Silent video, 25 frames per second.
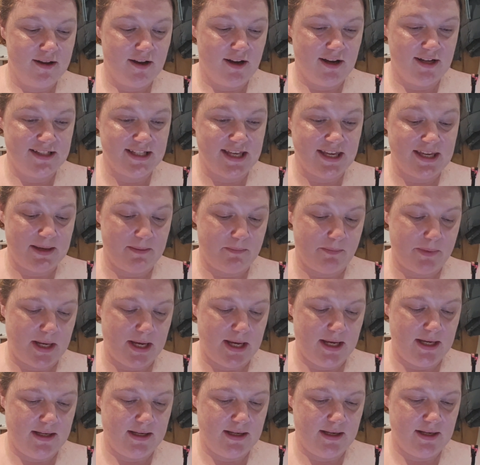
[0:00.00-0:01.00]
I say
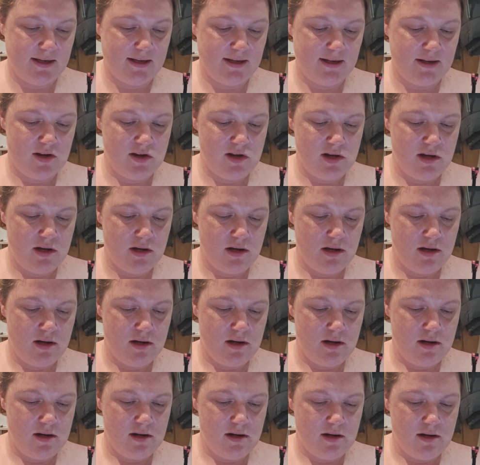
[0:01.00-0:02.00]
Ghibli.
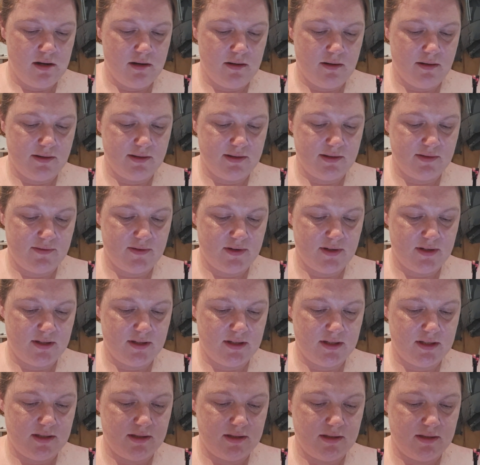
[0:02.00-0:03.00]
Let me just find
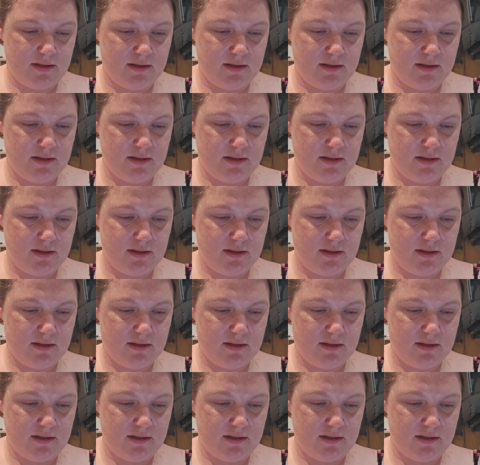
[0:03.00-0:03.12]
it.